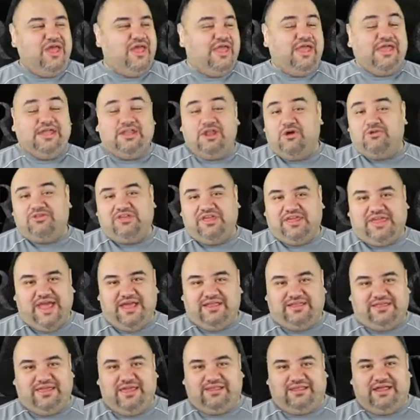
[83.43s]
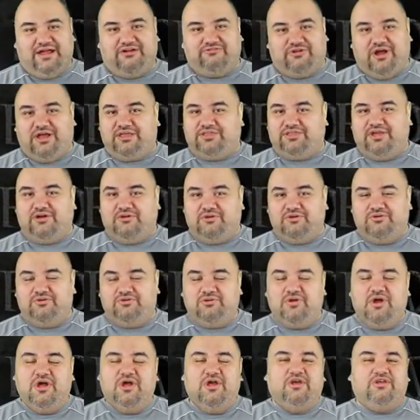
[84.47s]
He knows he can't take down Ra's al
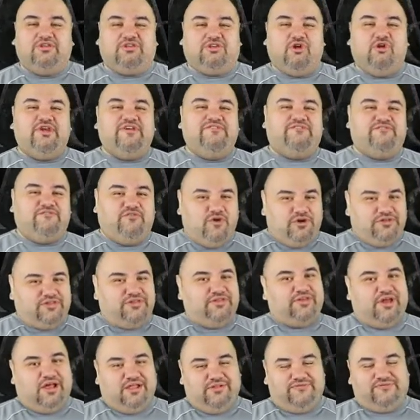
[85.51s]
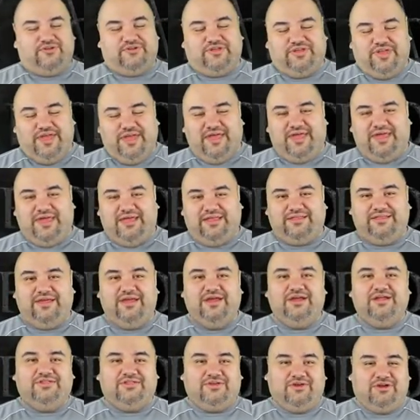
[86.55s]
Ghul, so he forces Oliver's hand
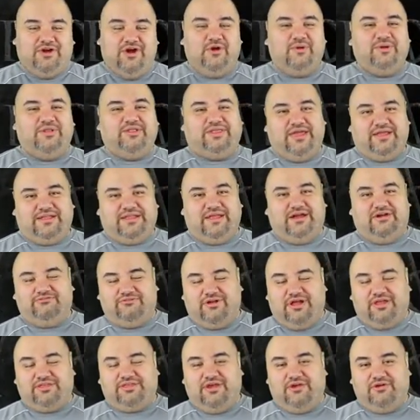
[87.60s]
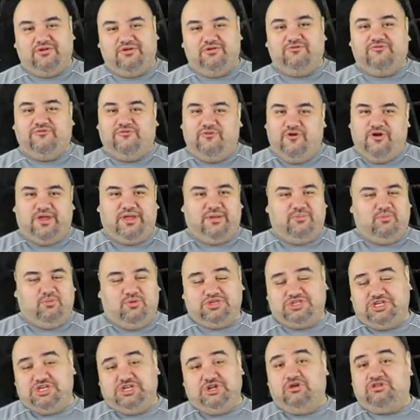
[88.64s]
to go and take down Ra's al Ghul for him,
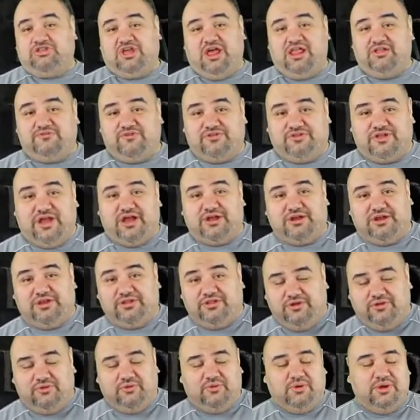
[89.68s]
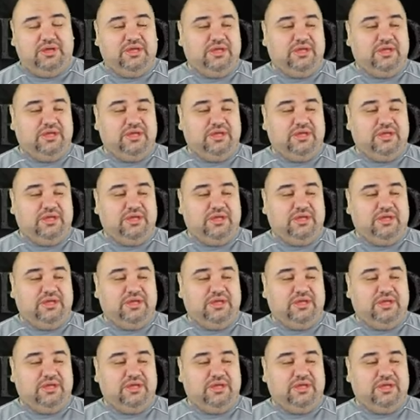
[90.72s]
which he knows Oliver's not going to do.